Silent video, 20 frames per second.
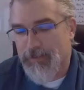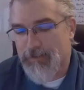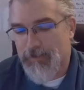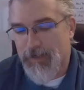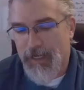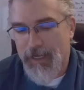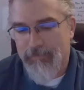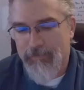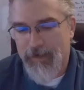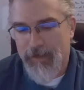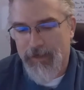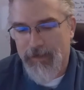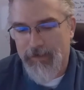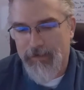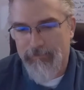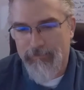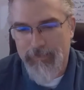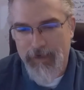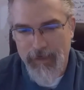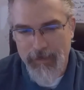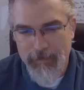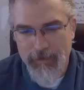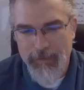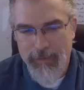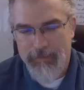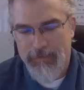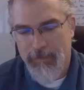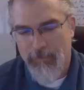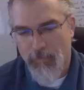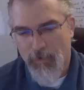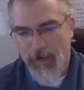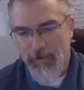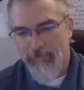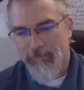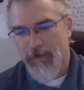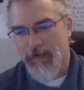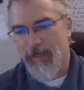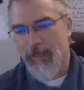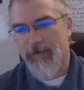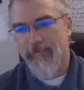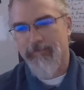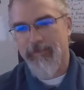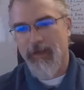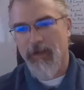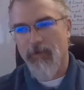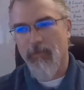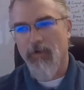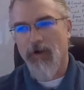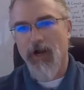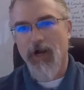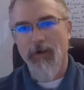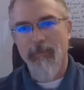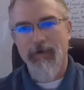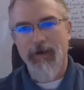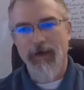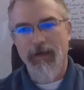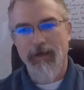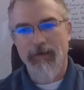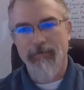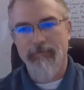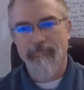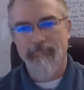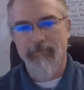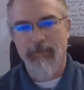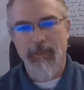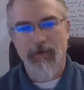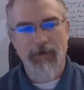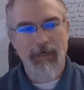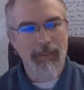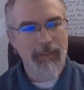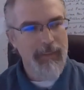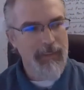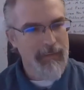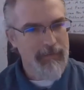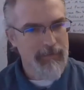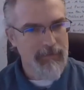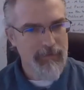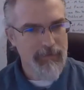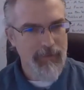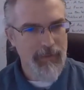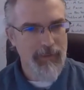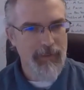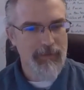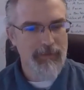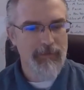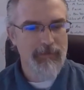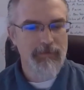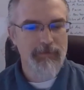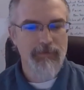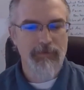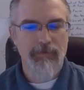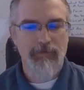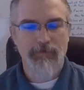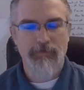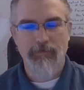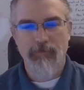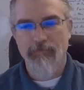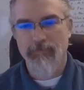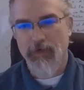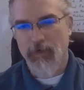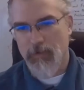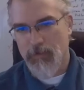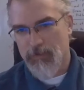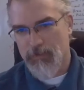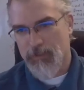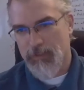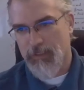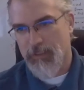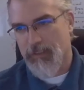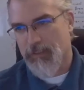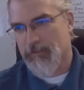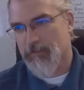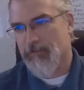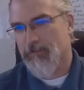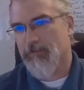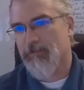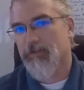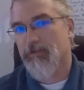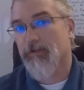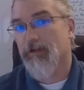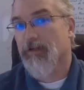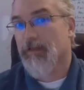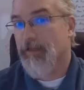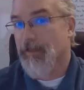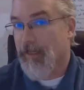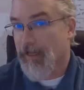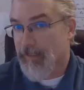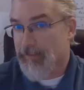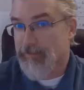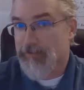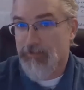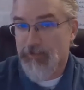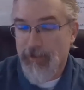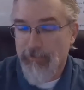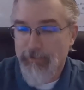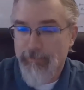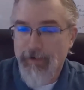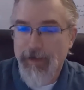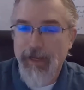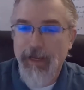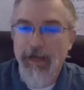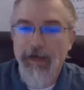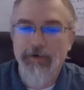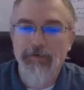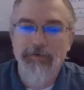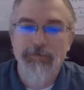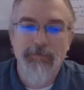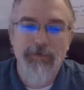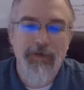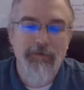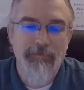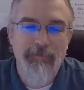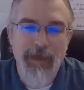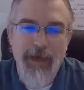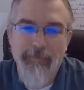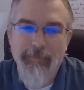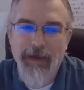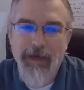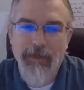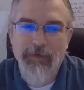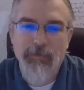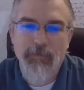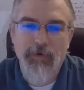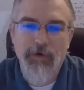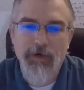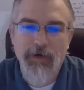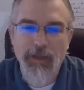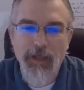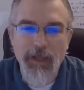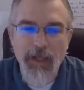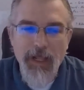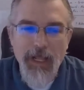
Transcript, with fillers: So I have a my like I said, the Wi-Fi out there where all my you know Alexas are connected to, the phones are connected to. Guests who come to my house, we give them that password.